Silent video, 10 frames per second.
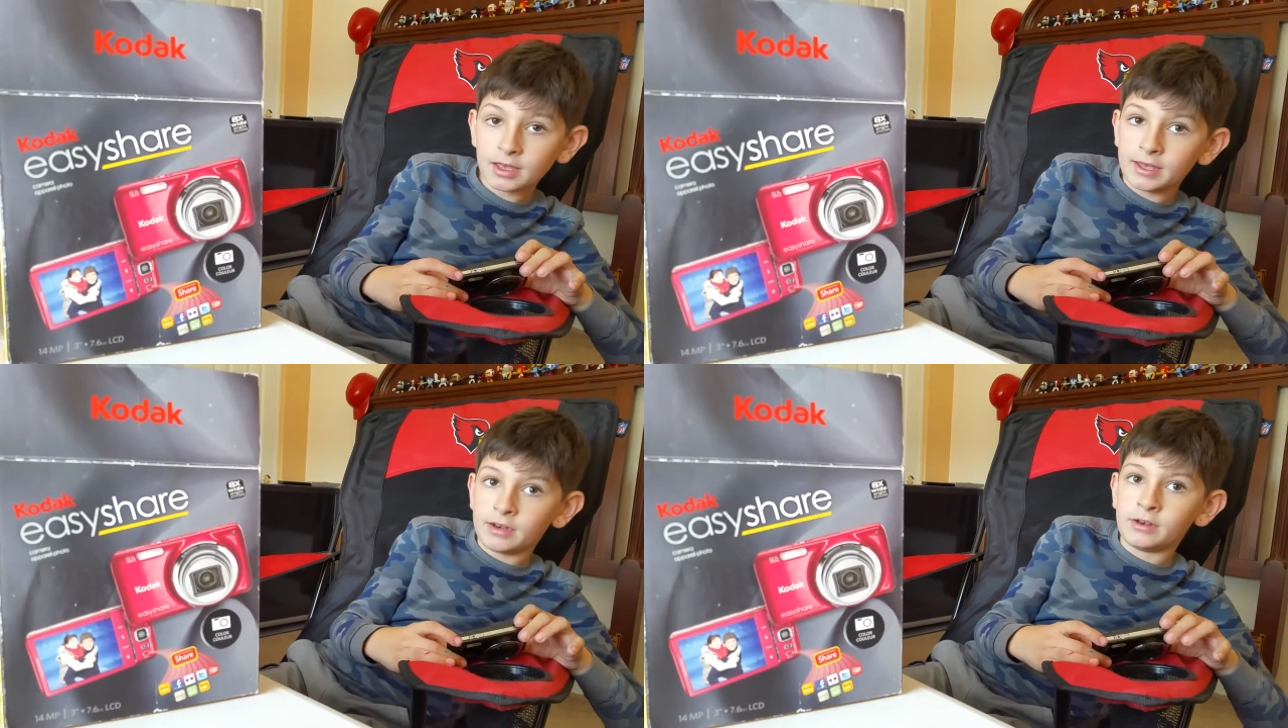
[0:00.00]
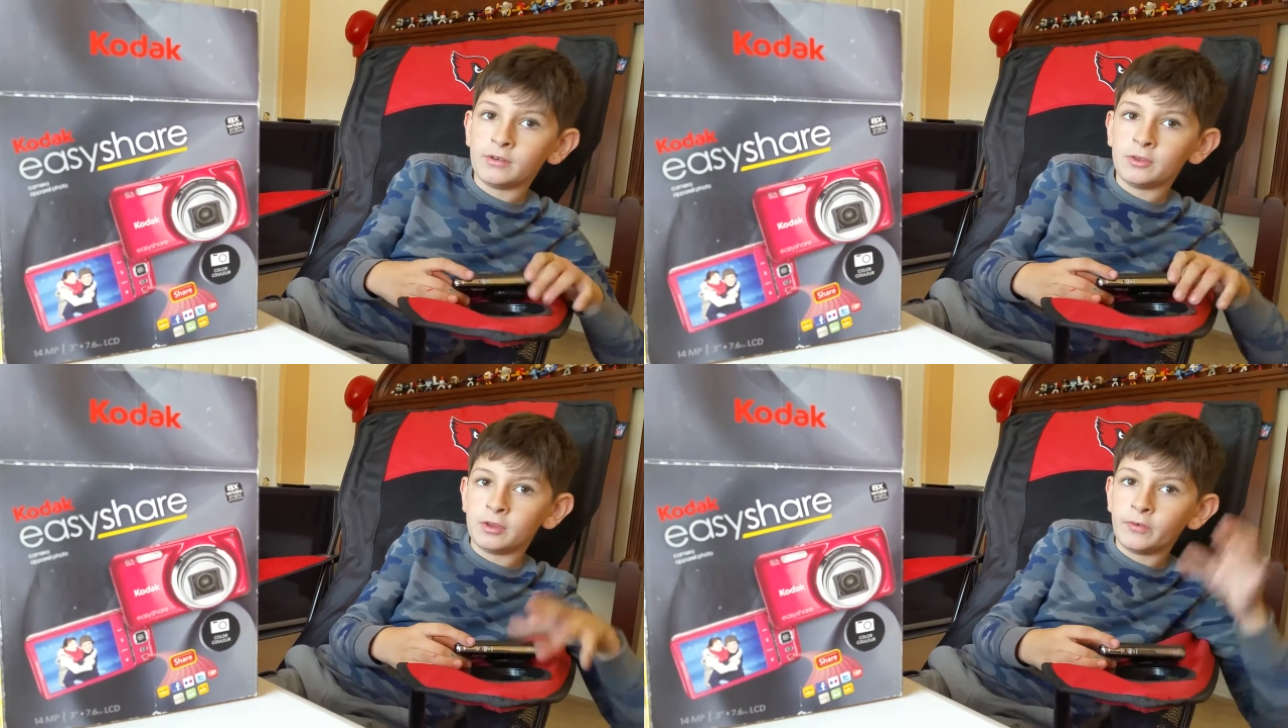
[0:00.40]
and
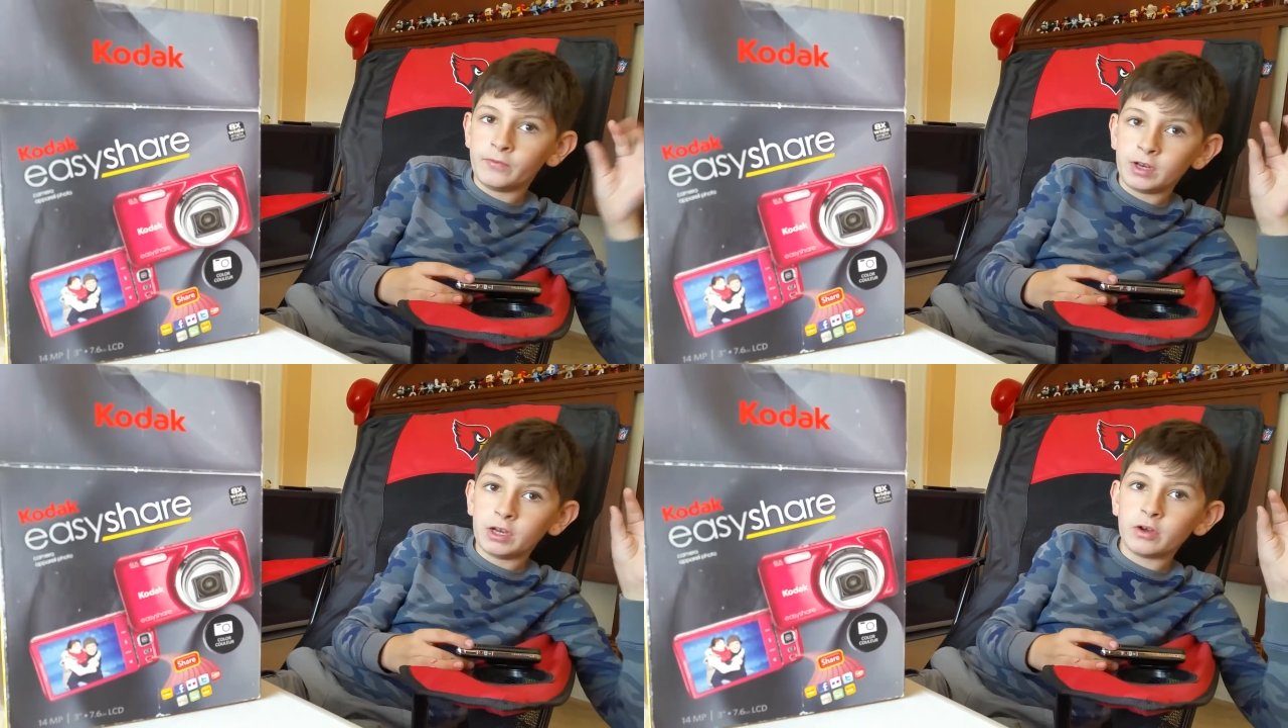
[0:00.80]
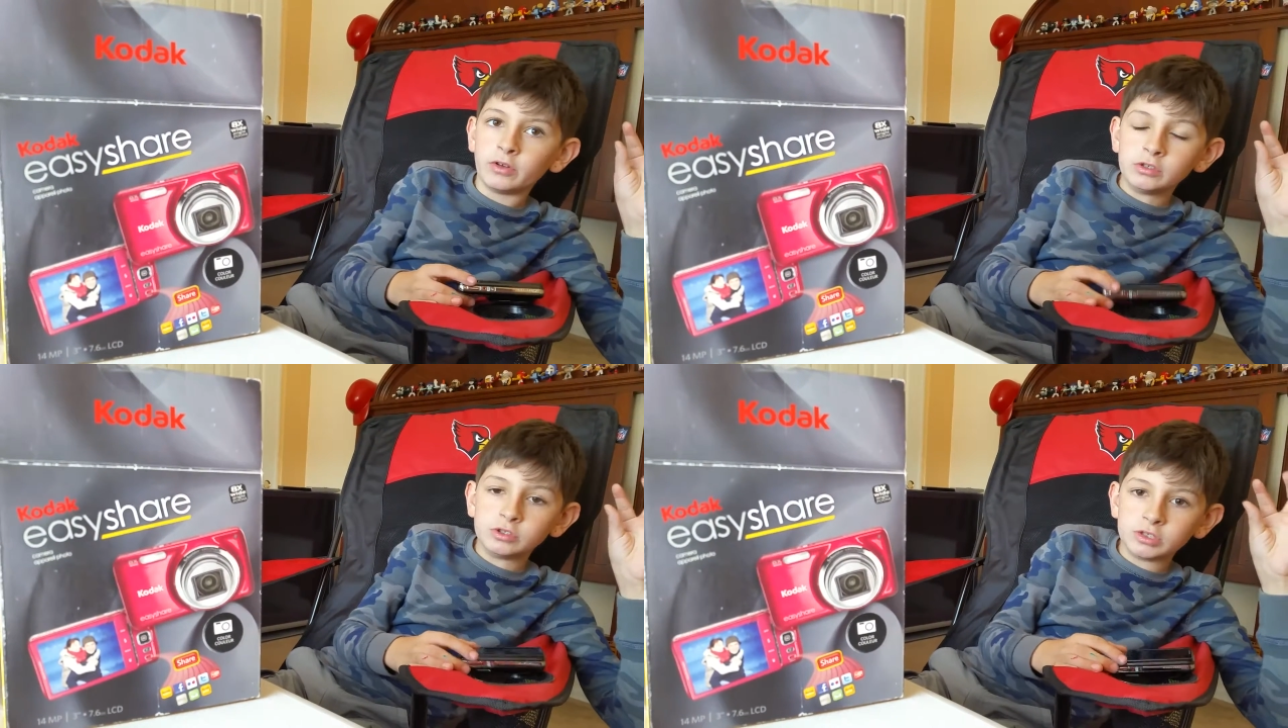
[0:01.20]
the video
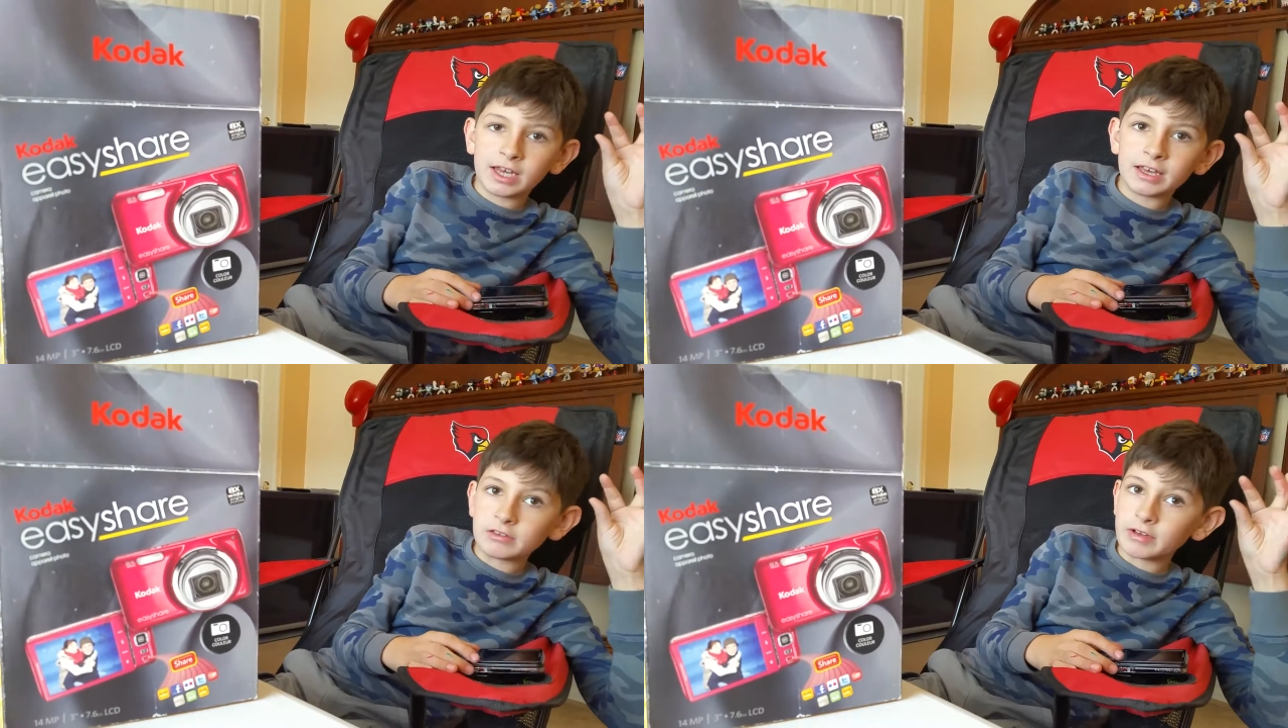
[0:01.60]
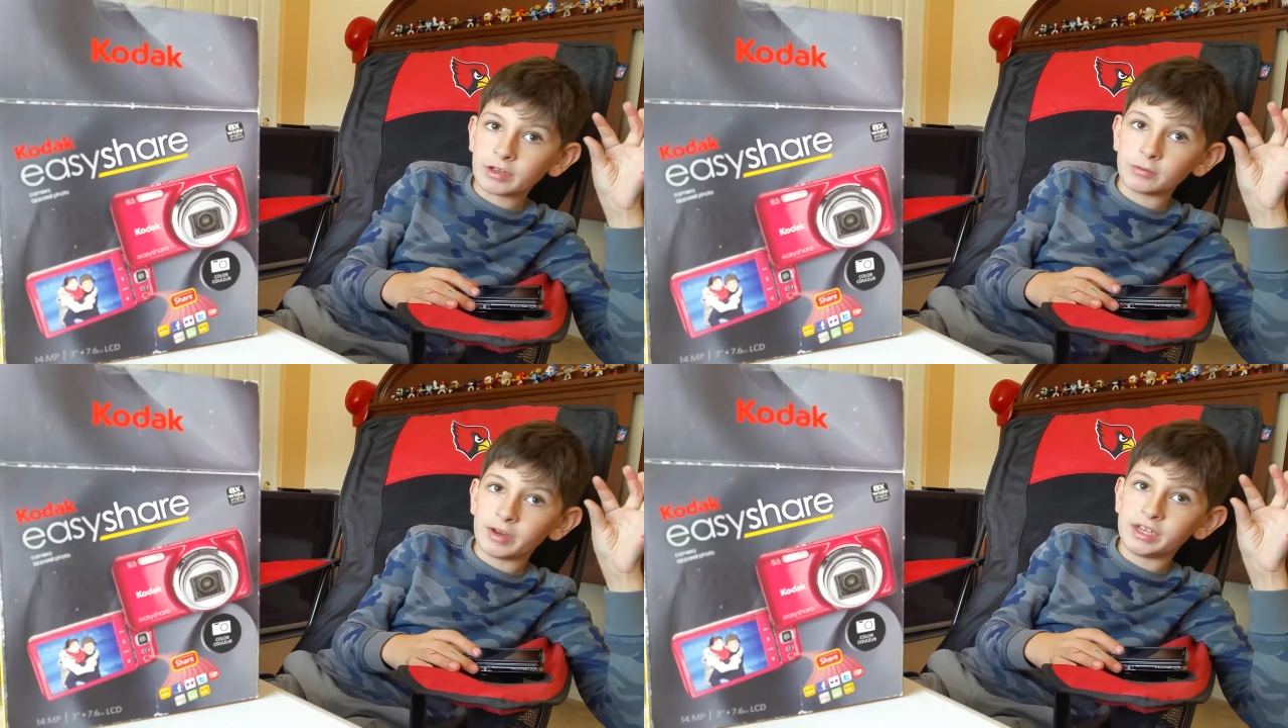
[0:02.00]
usually has
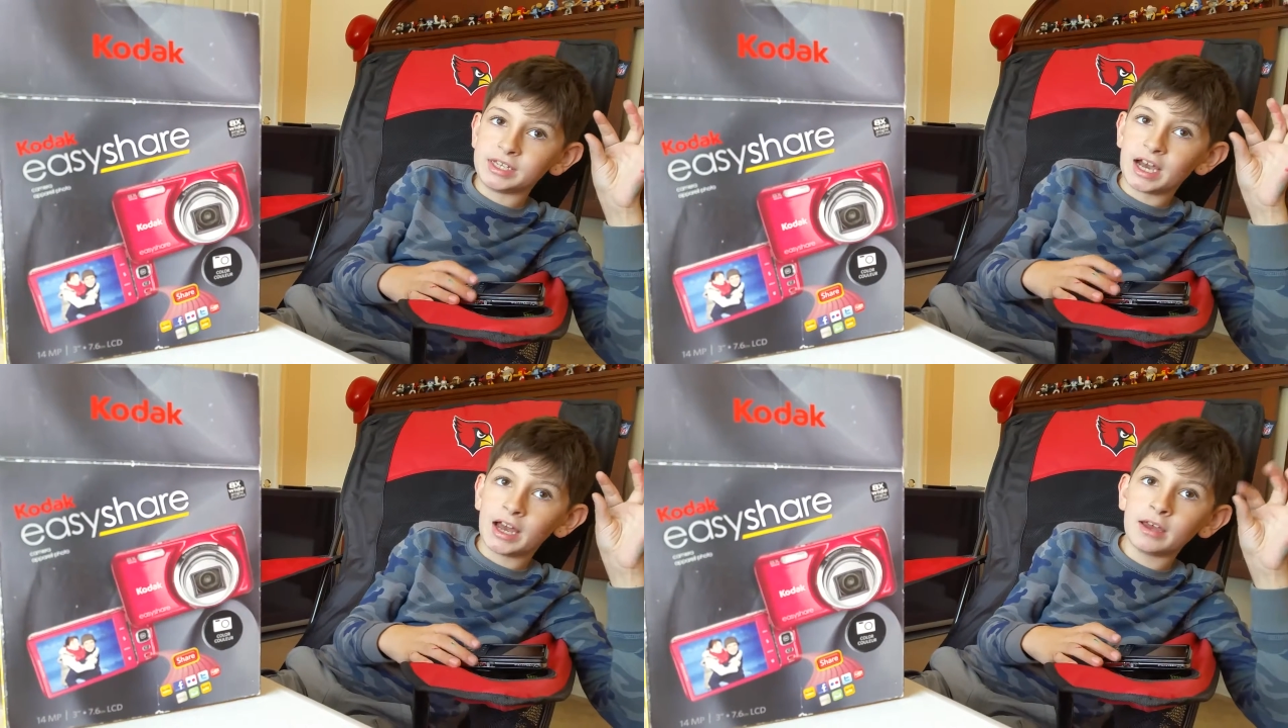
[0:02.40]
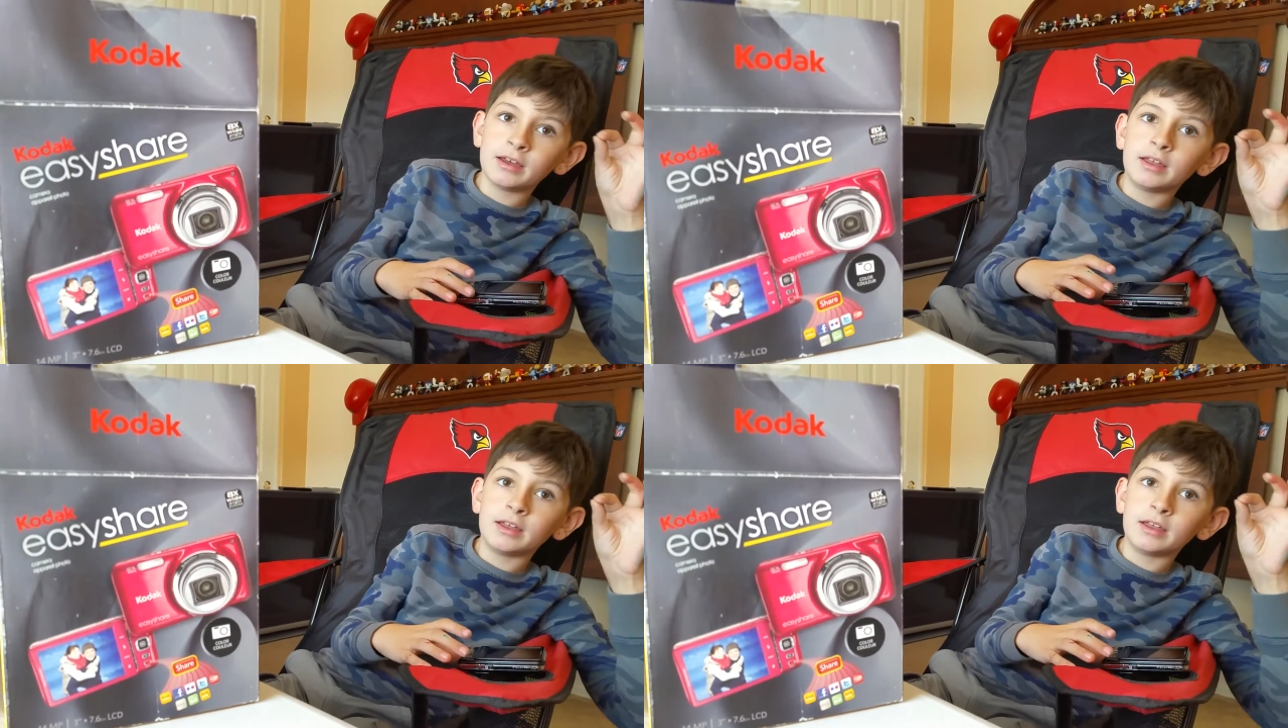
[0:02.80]
like a red dot